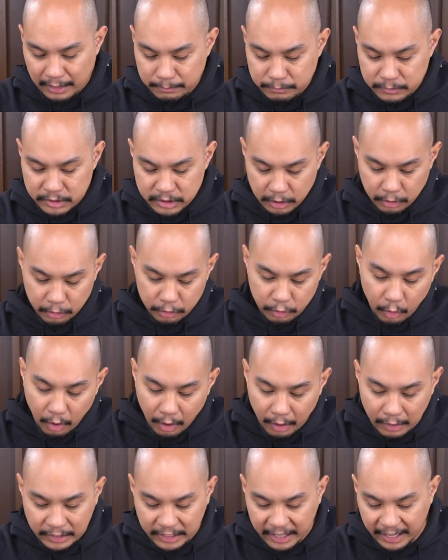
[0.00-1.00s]
So you
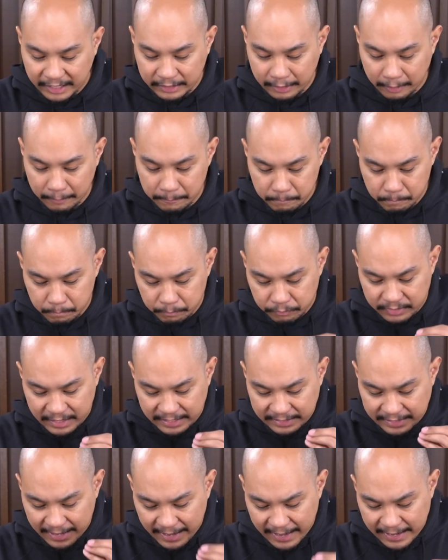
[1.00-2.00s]
are getting
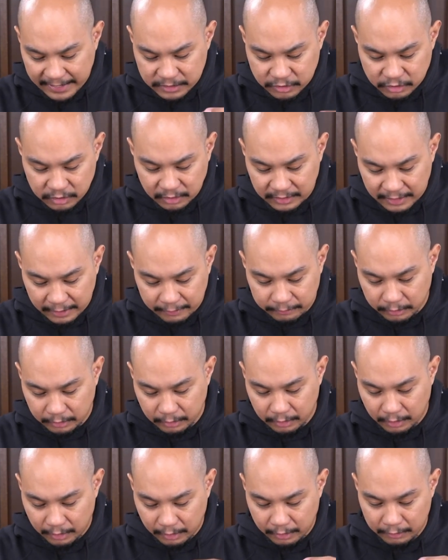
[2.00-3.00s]
that extra
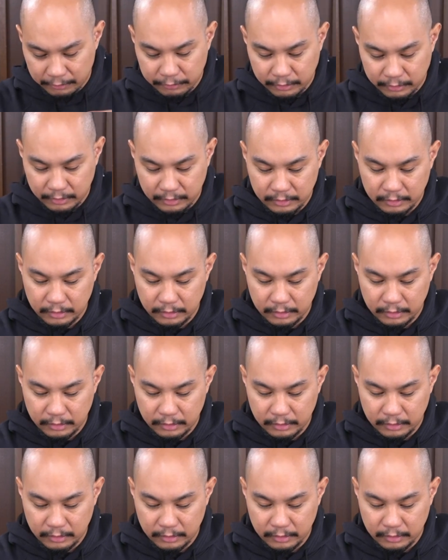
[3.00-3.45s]
level